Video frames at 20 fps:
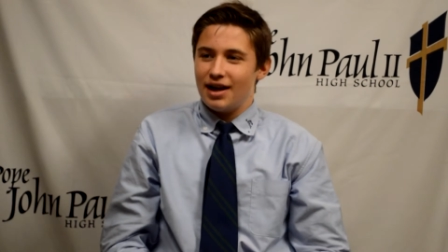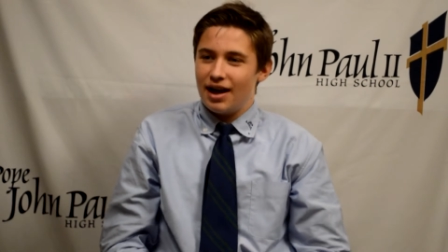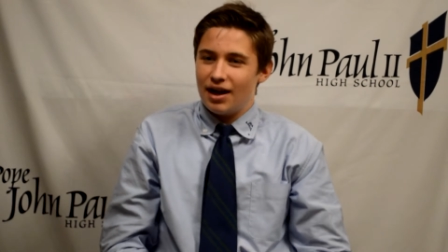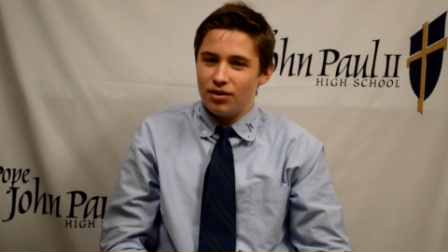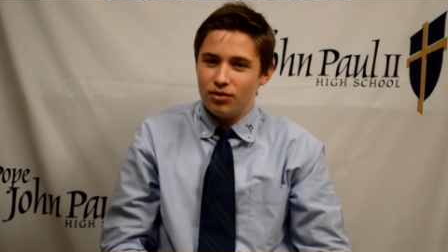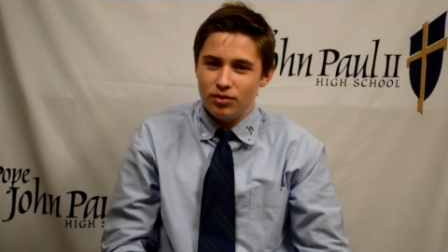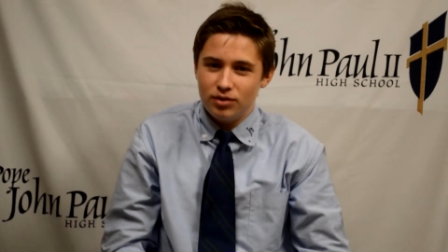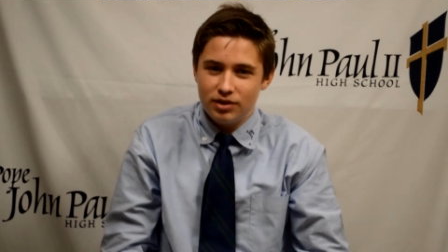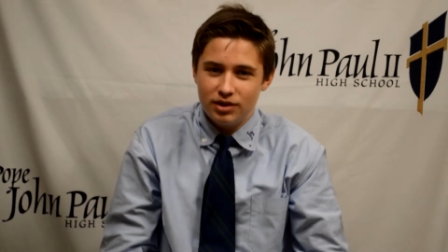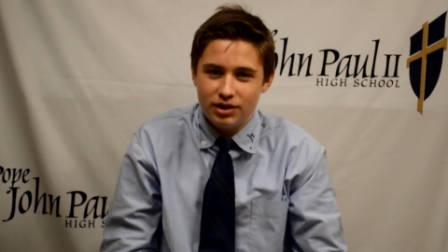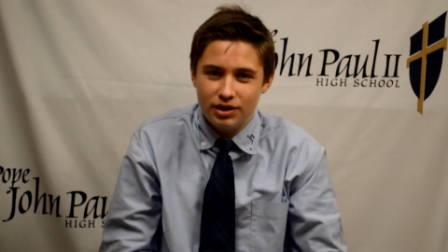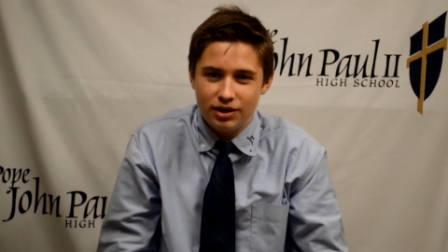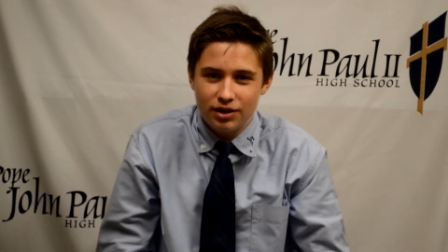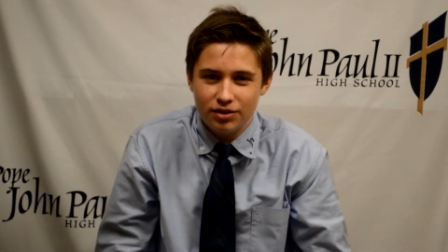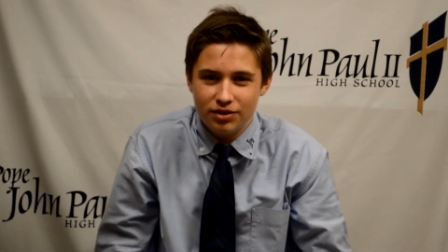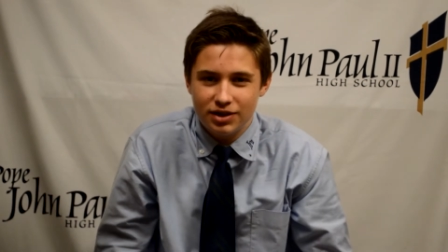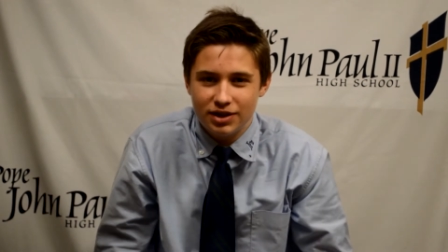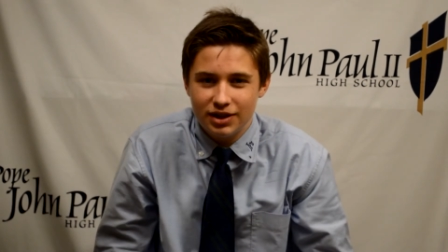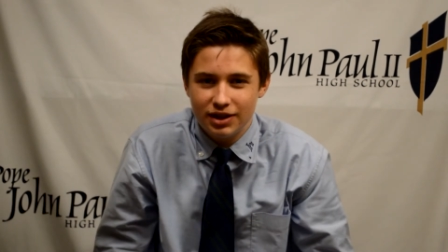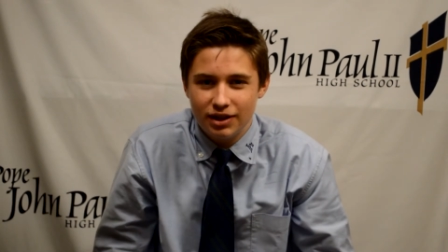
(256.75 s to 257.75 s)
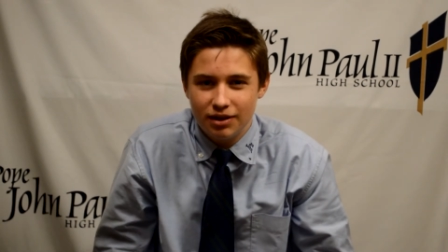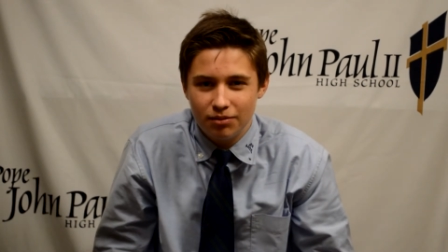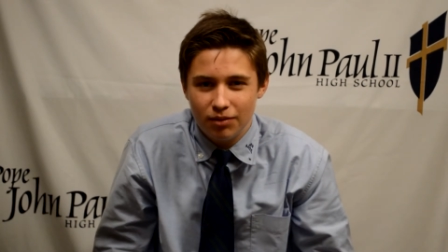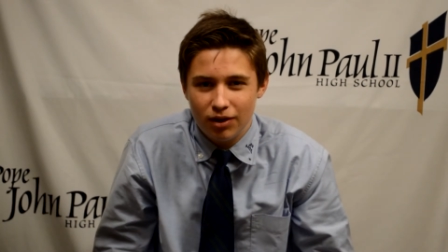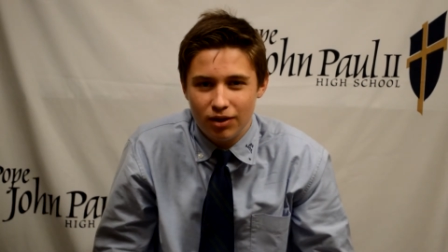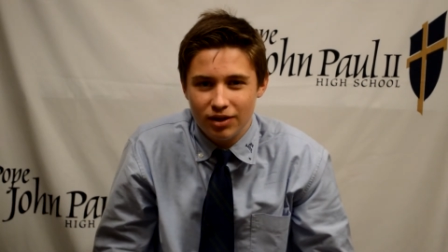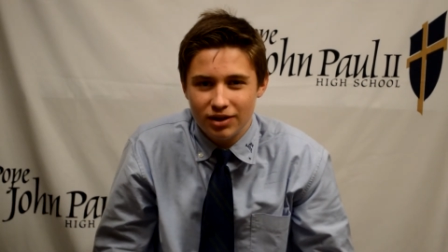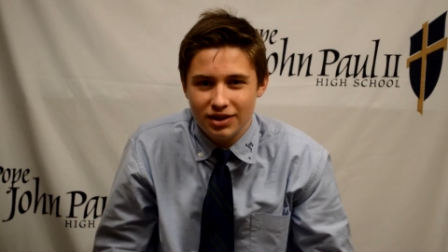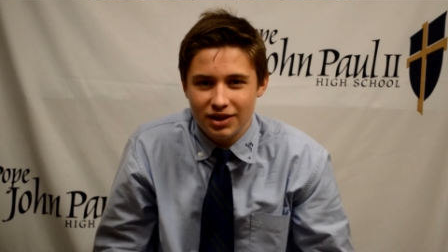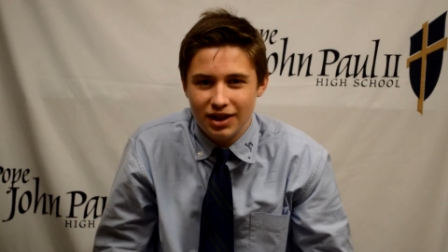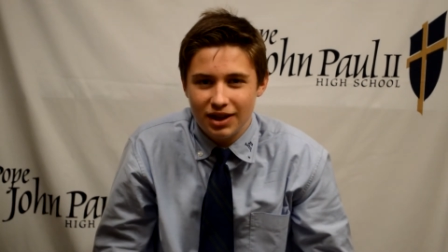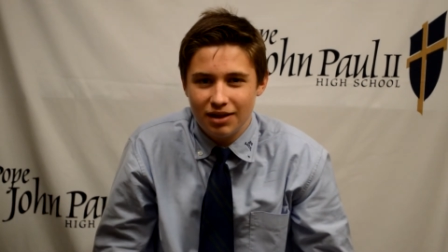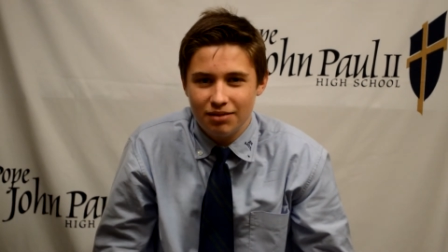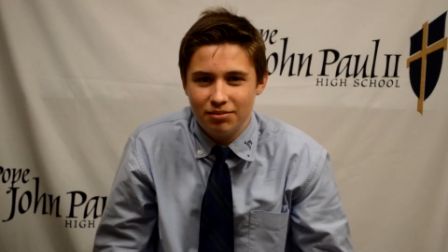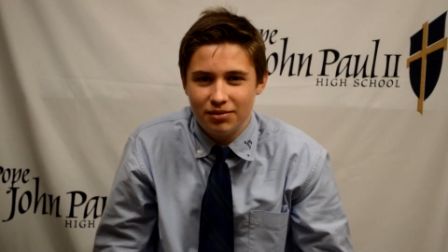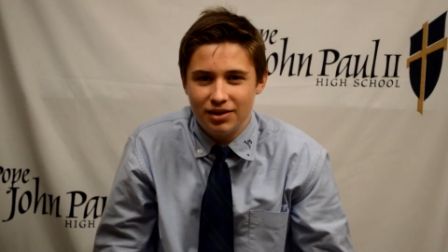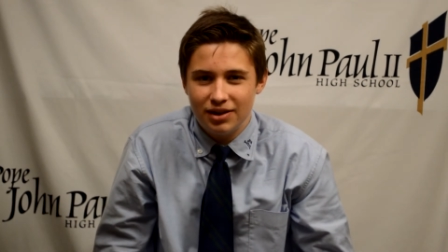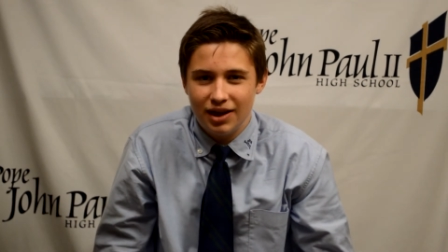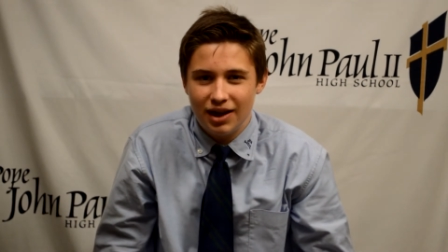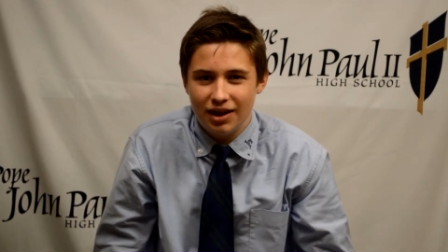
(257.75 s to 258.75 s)
I went to go see them all the
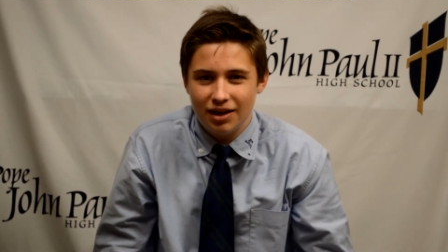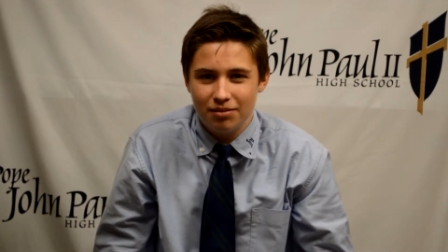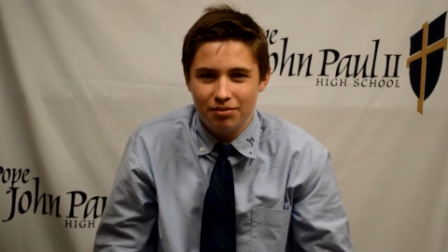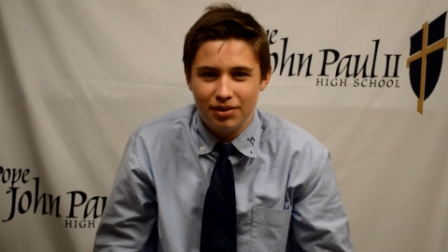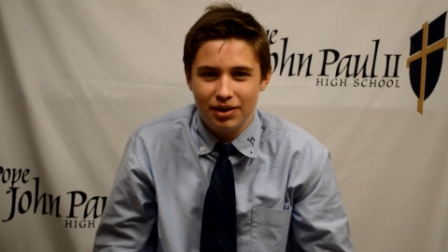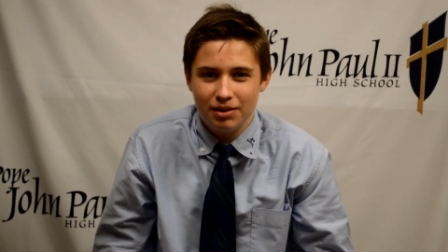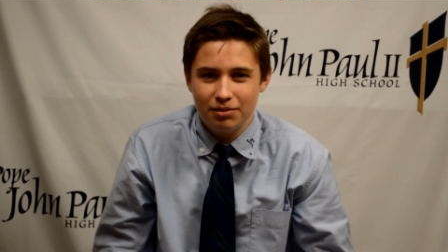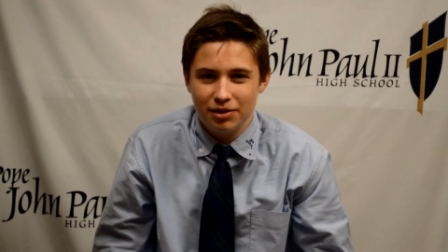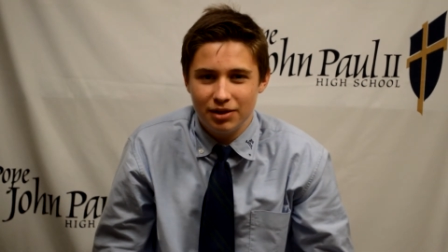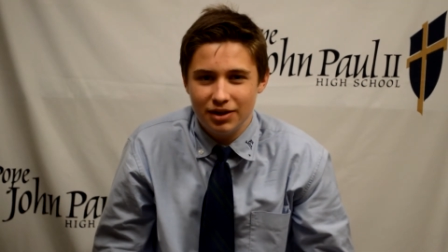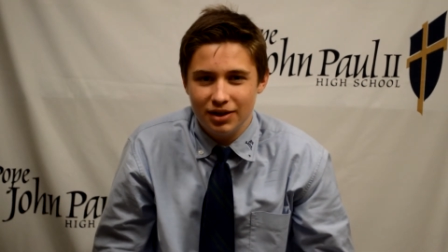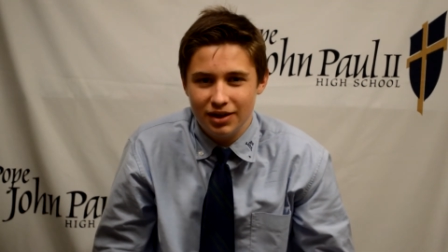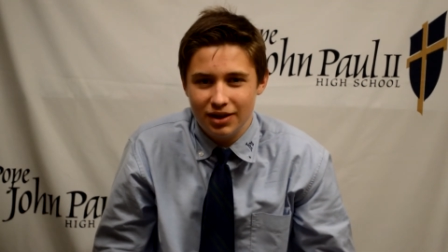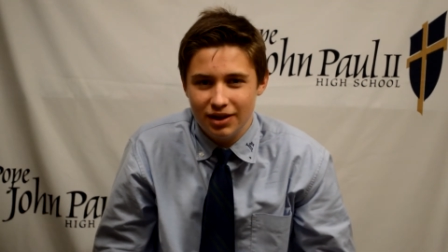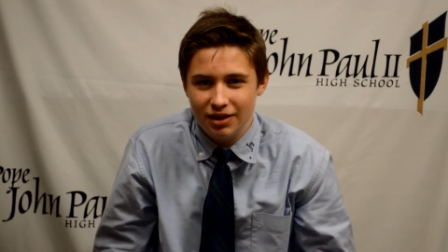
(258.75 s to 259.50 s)
time in Alabama,